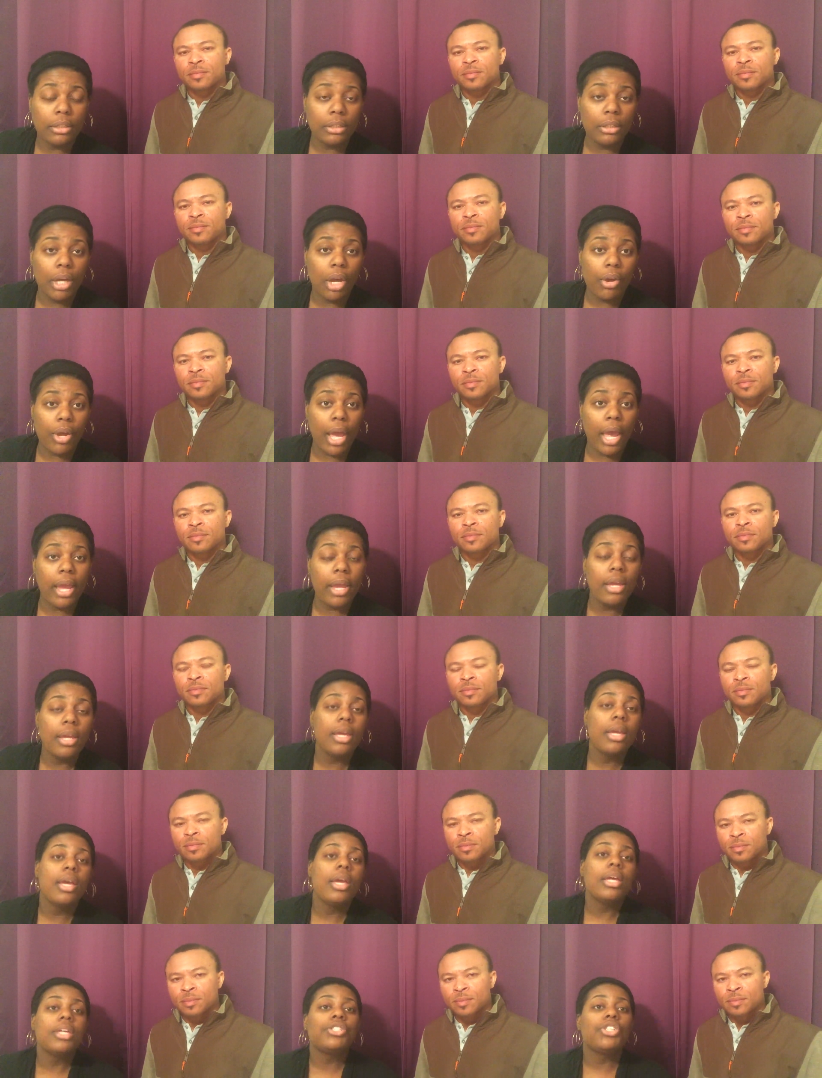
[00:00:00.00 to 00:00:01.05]
Speaker 1: Okay,
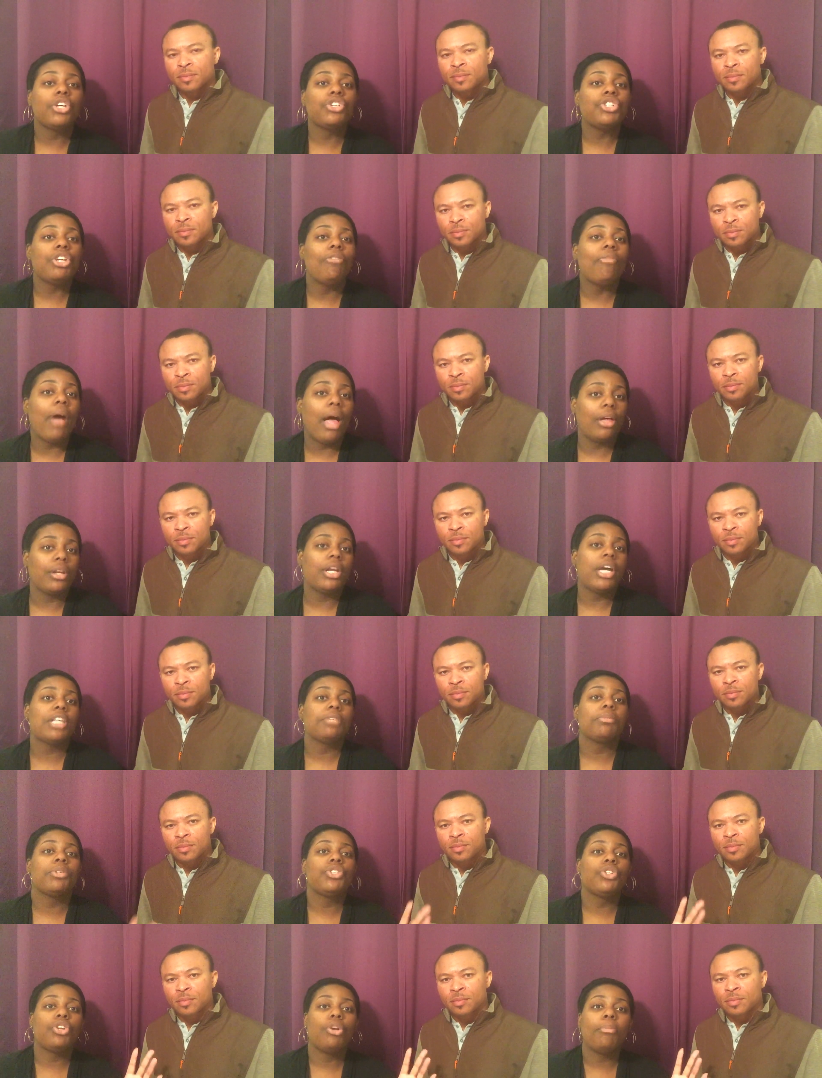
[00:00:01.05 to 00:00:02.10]
so she followed her
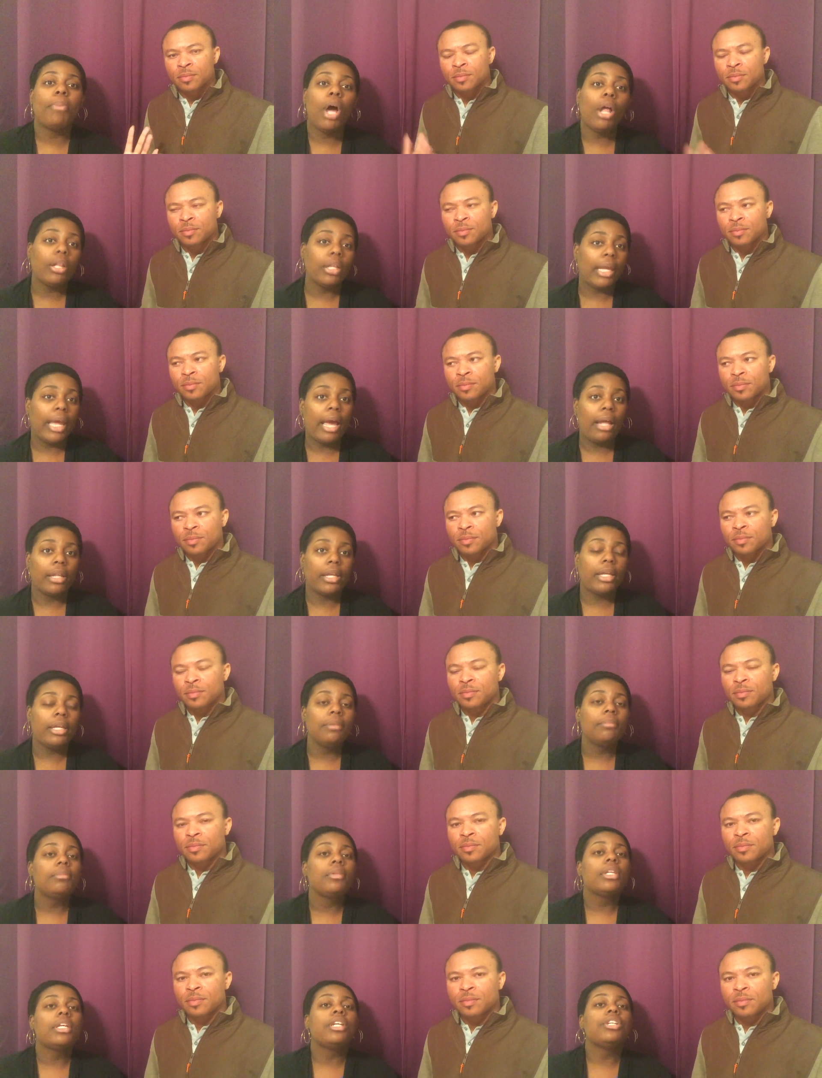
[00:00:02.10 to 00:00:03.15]
husband to the bowling alley
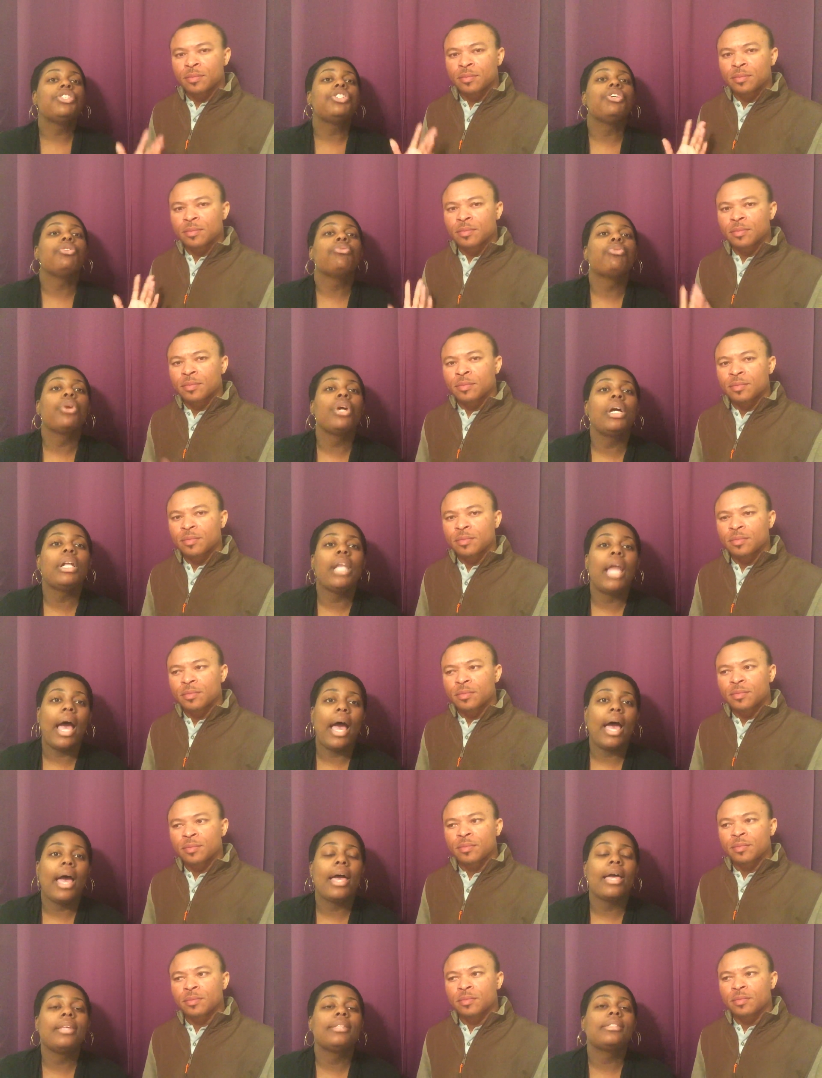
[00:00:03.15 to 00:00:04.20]
and she
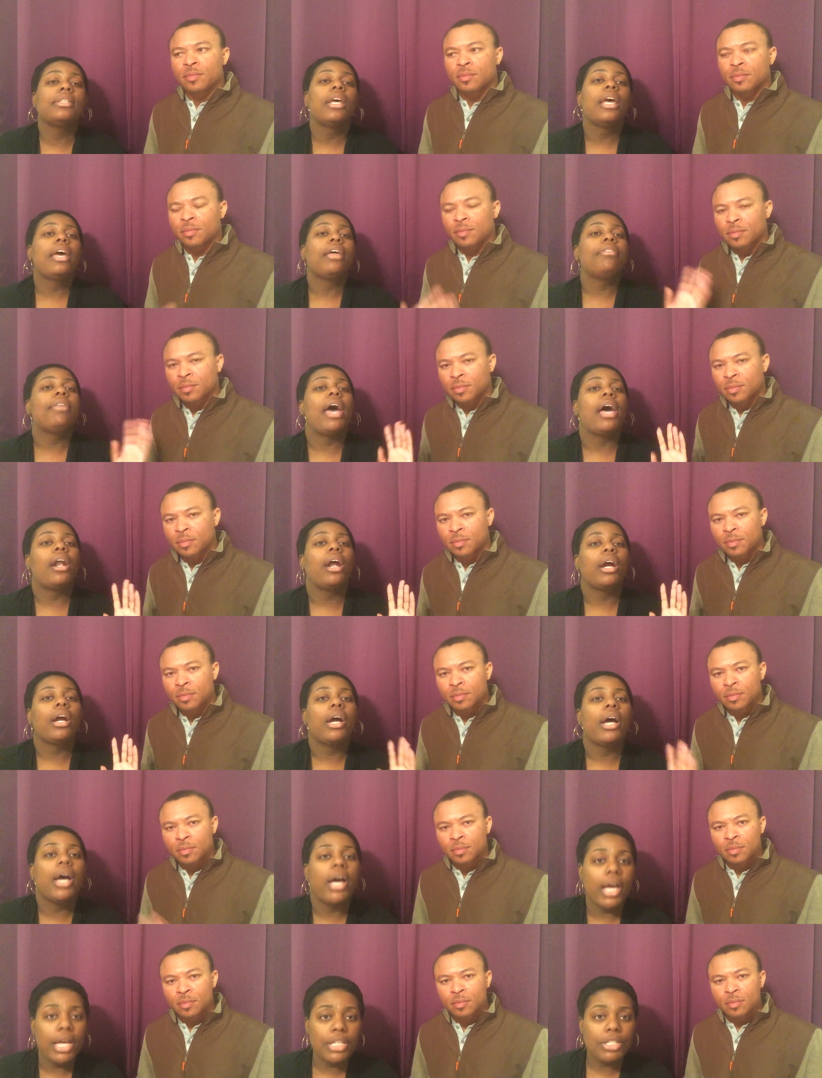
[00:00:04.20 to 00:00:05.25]
realized that her
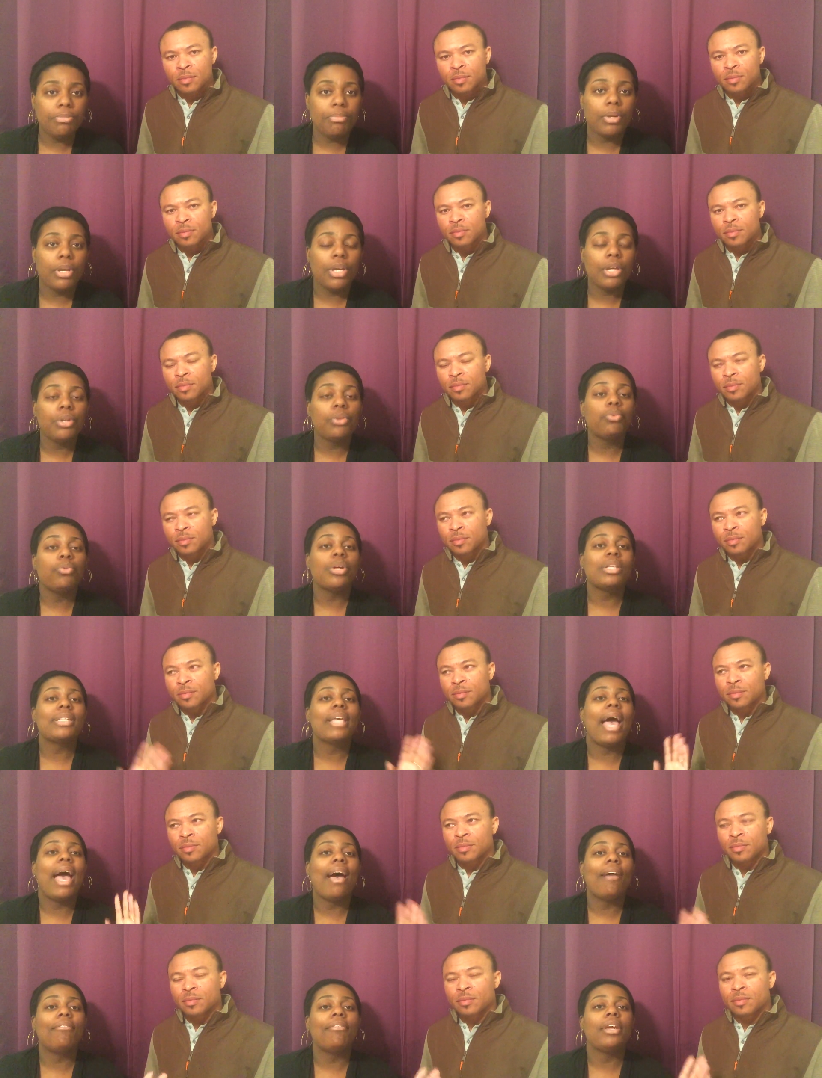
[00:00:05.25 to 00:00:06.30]
husband was
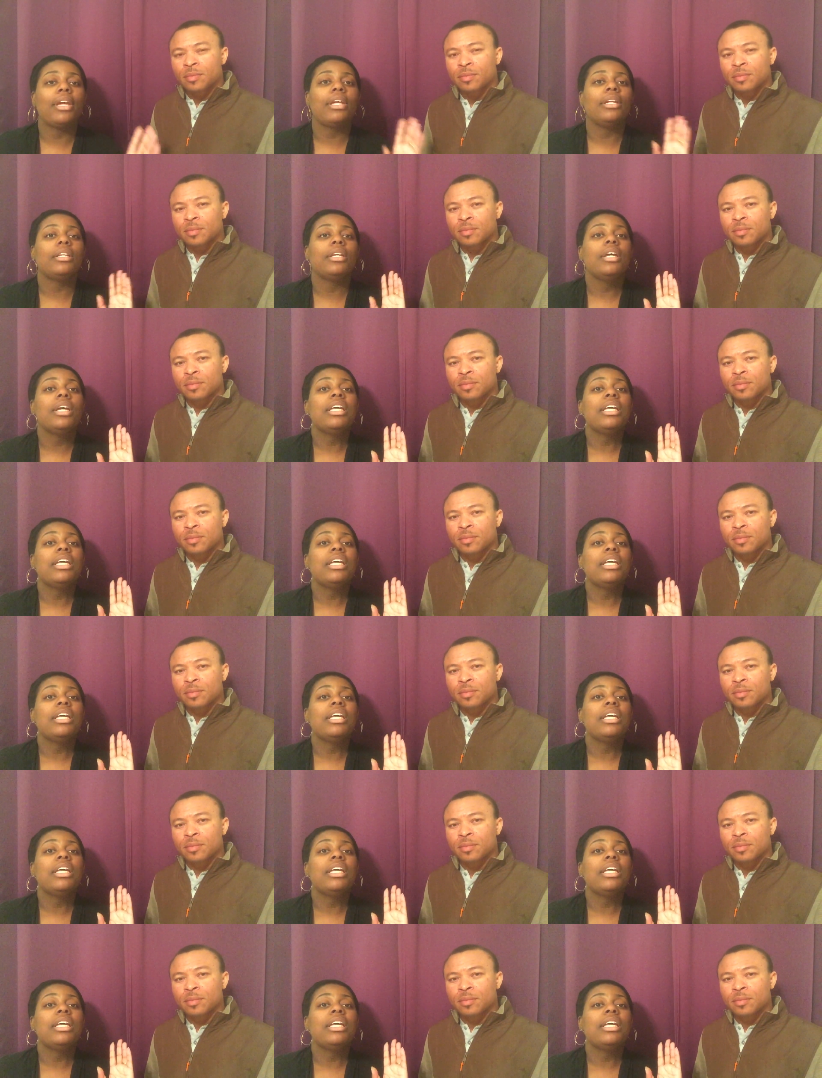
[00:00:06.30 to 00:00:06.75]
having